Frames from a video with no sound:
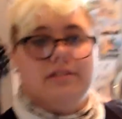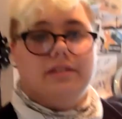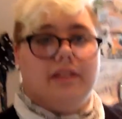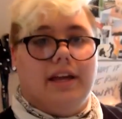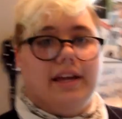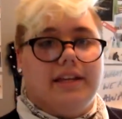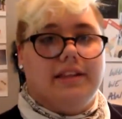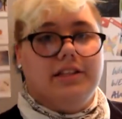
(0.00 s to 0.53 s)

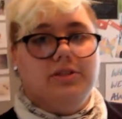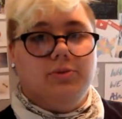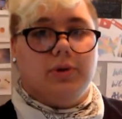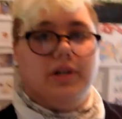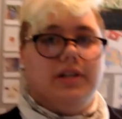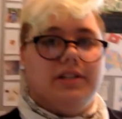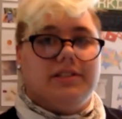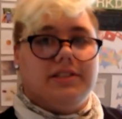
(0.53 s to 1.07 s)
Like, this
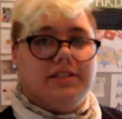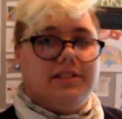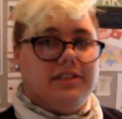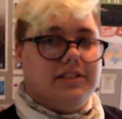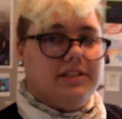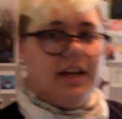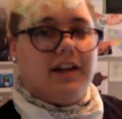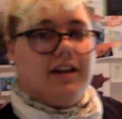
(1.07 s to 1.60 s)
works. Yeah, this
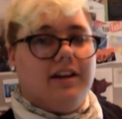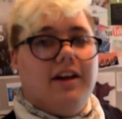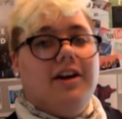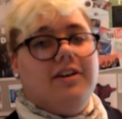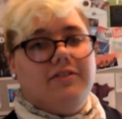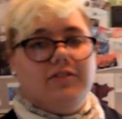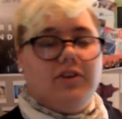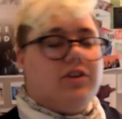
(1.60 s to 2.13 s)
is like
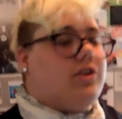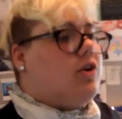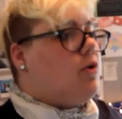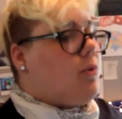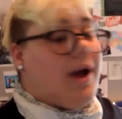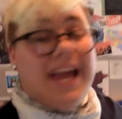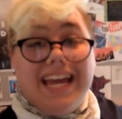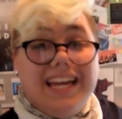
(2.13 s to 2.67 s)
further
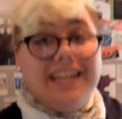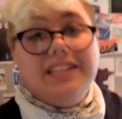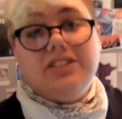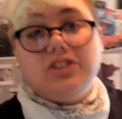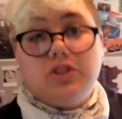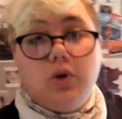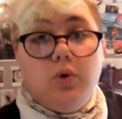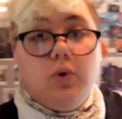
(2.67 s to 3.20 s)
away.
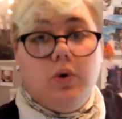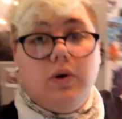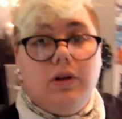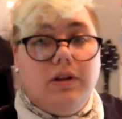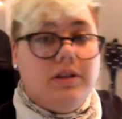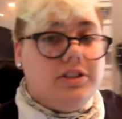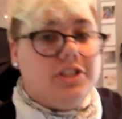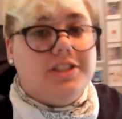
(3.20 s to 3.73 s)
It's
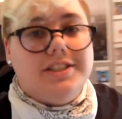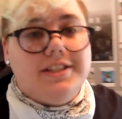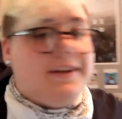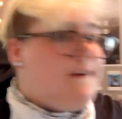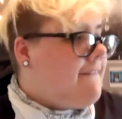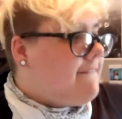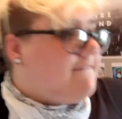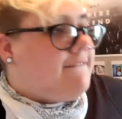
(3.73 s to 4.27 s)
cool. Just
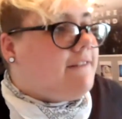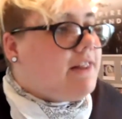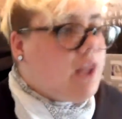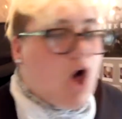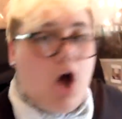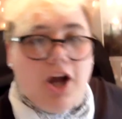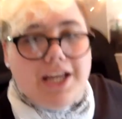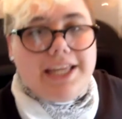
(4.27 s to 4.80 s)

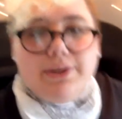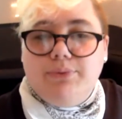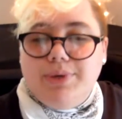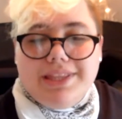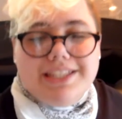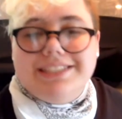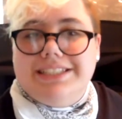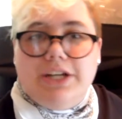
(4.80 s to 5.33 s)
vlogging
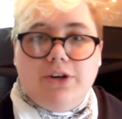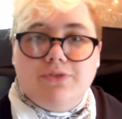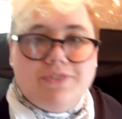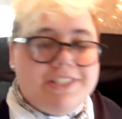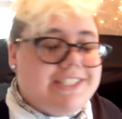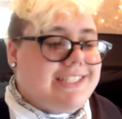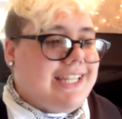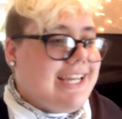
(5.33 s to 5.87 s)
with a
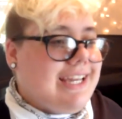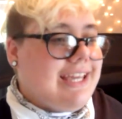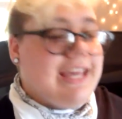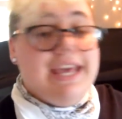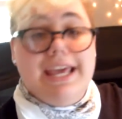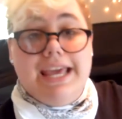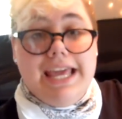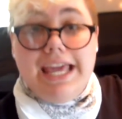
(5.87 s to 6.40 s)
selfie stick.
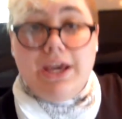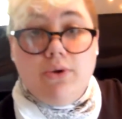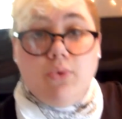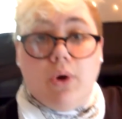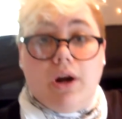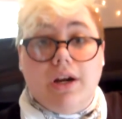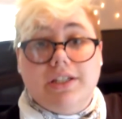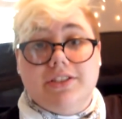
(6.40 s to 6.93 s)
It
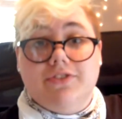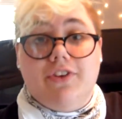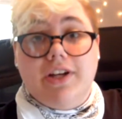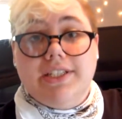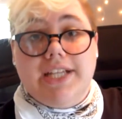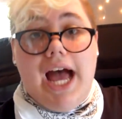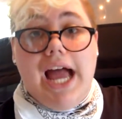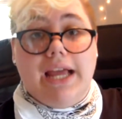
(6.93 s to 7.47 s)
works.
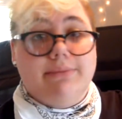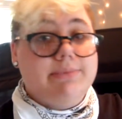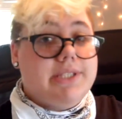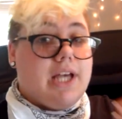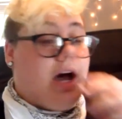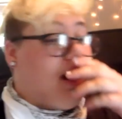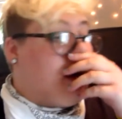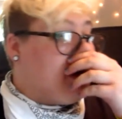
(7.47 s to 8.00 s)
Fun times.
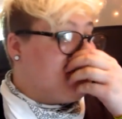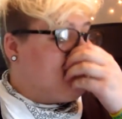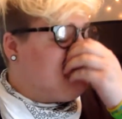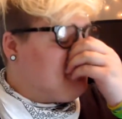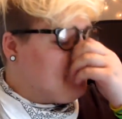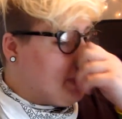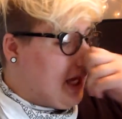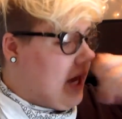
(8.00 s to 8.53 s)
Um,
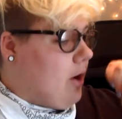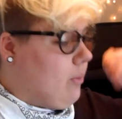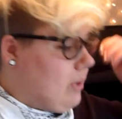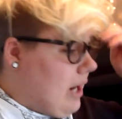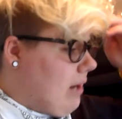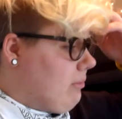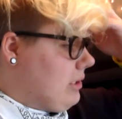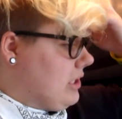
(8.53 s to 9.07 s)
we're
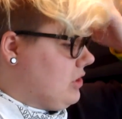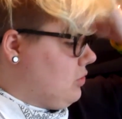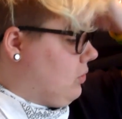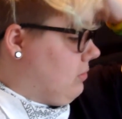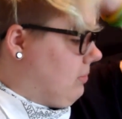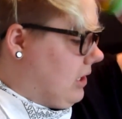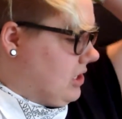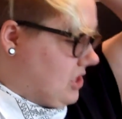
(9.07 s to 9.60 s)
not really
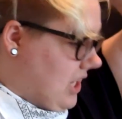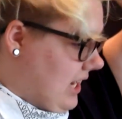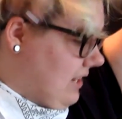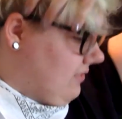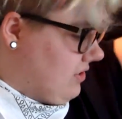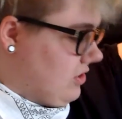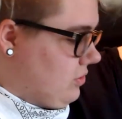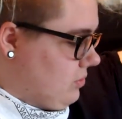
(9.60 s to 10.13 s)
doing much. I
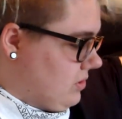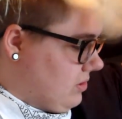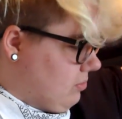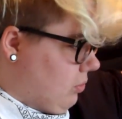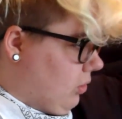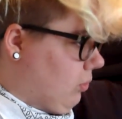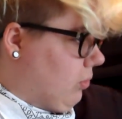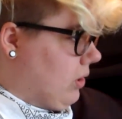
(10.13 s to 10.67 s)
have to do some
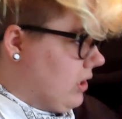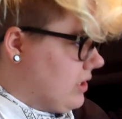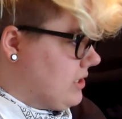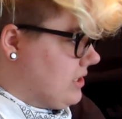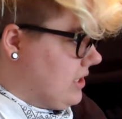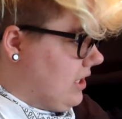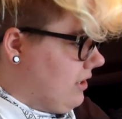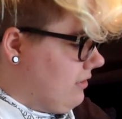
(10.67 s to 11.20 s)
more work
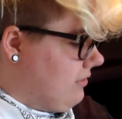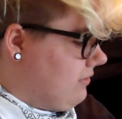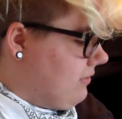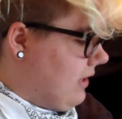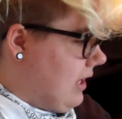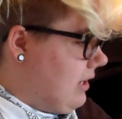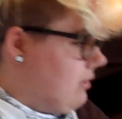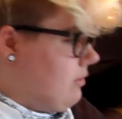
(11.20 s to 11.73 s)
stuff.
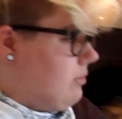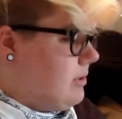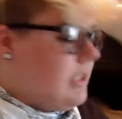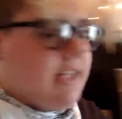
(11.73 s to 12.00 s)
I don't know what